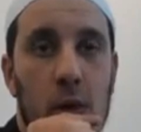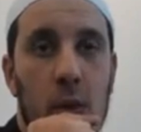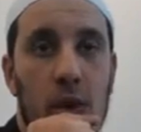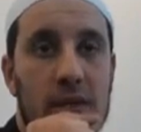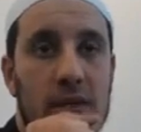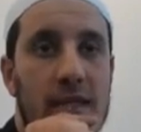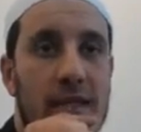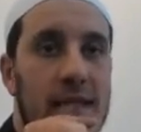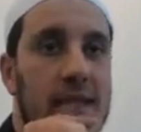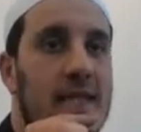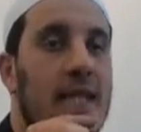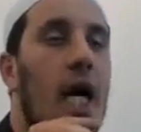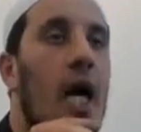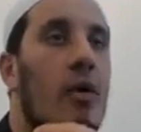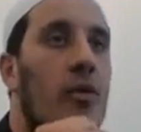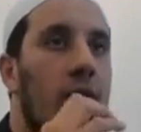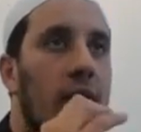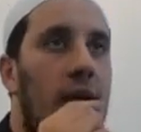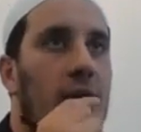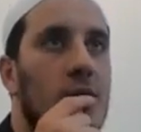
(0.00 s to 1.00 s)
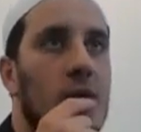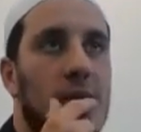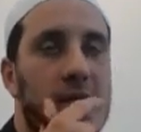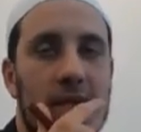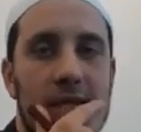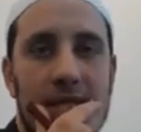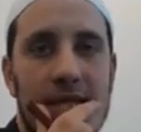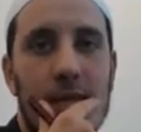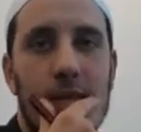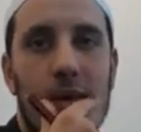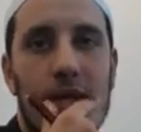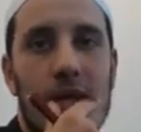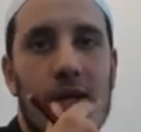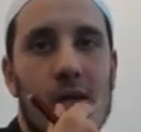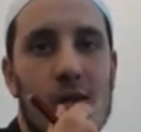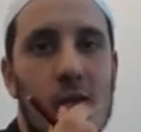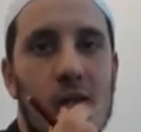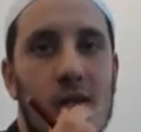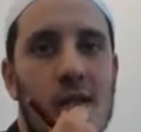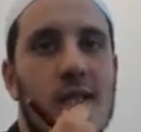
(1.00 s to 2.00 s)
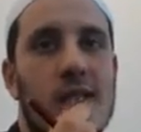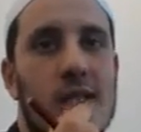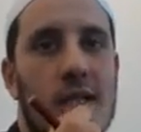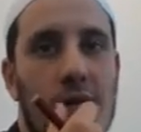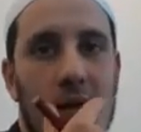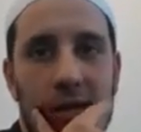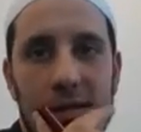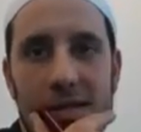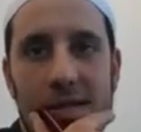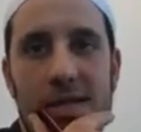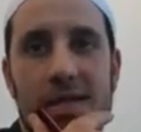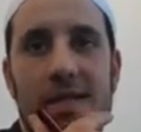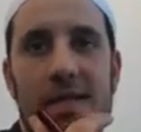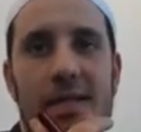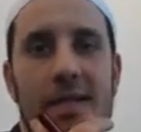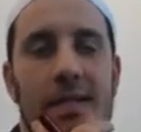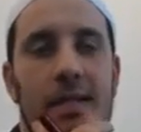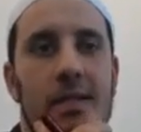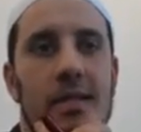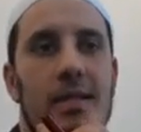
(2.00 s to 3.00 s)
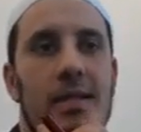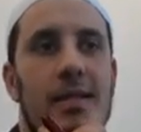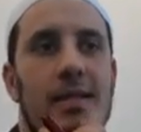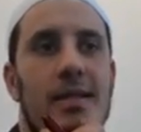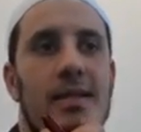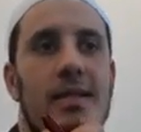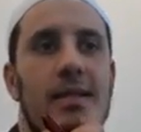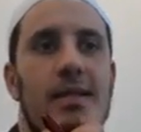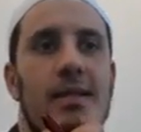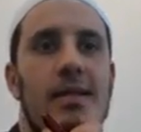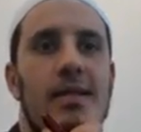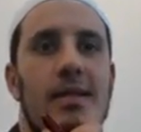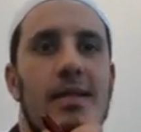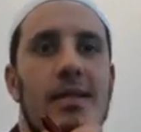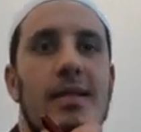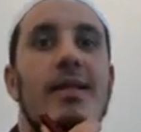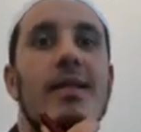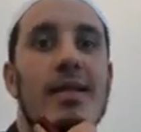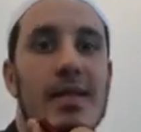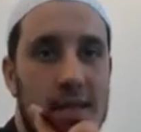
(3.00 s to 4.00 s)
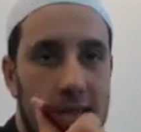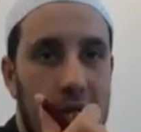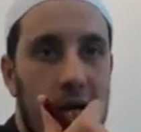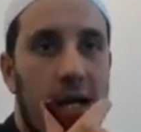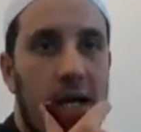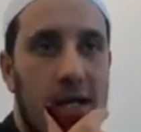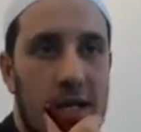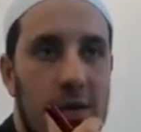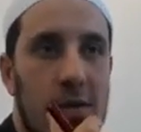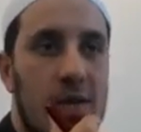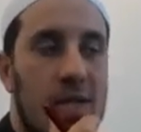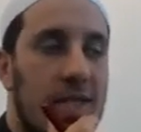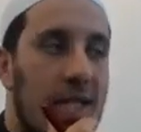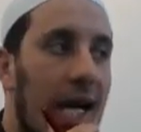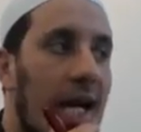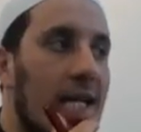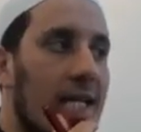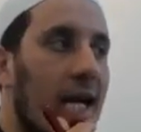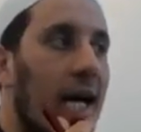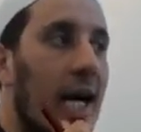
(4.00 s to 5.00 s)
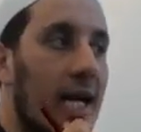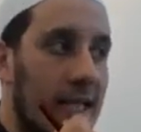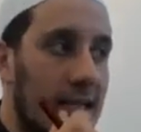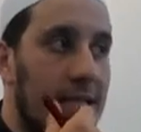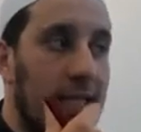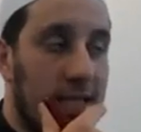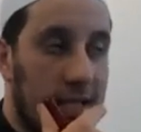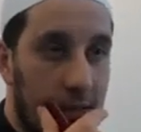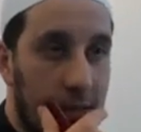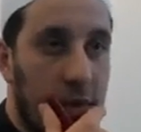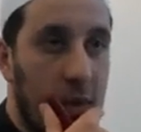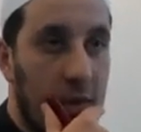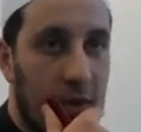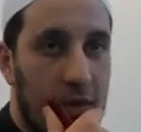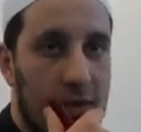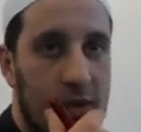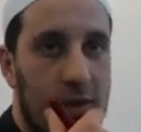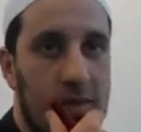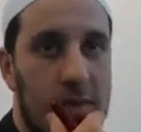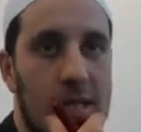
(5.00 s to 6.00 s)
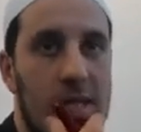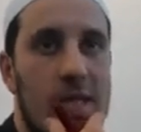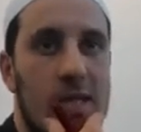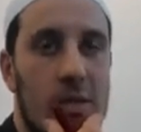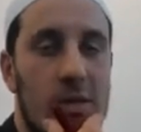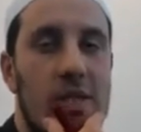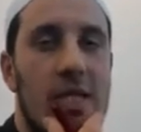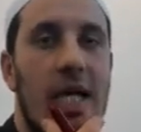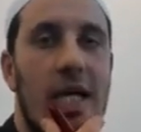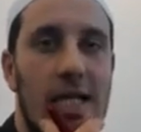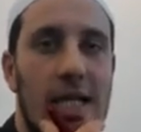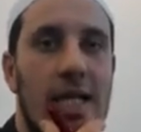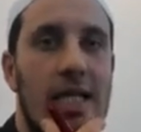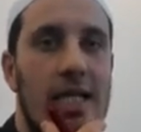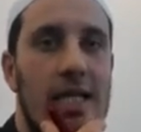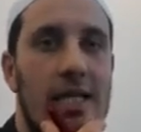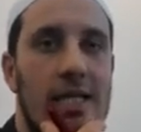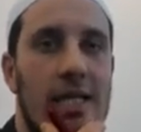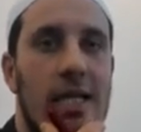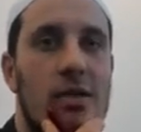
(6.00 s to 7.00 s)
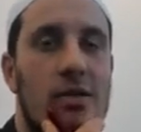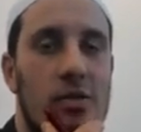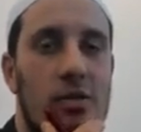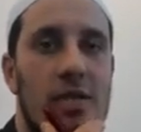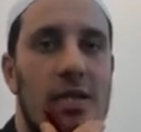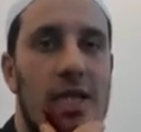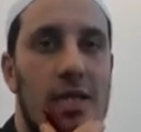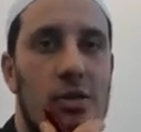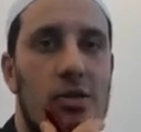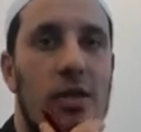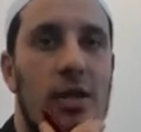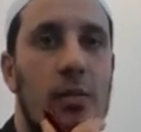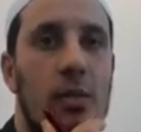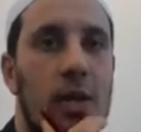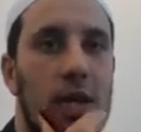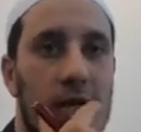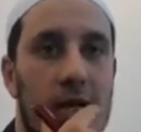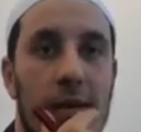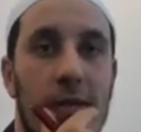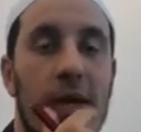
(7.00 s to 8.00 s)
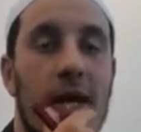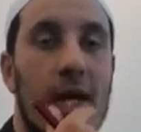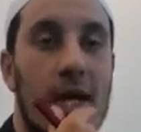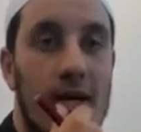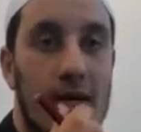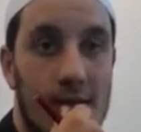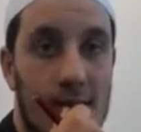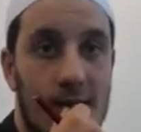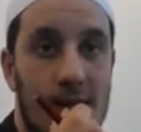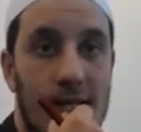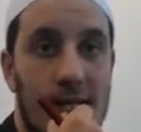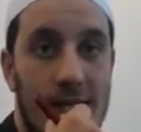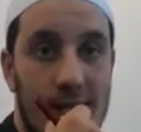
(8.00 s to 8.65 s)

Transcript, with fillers: was it Isa only or was it someone else with Isa? Yeah, yeah it was Yahya and Isa, both of them. So it was Yahya and Isa, so they said to him, Welcome a.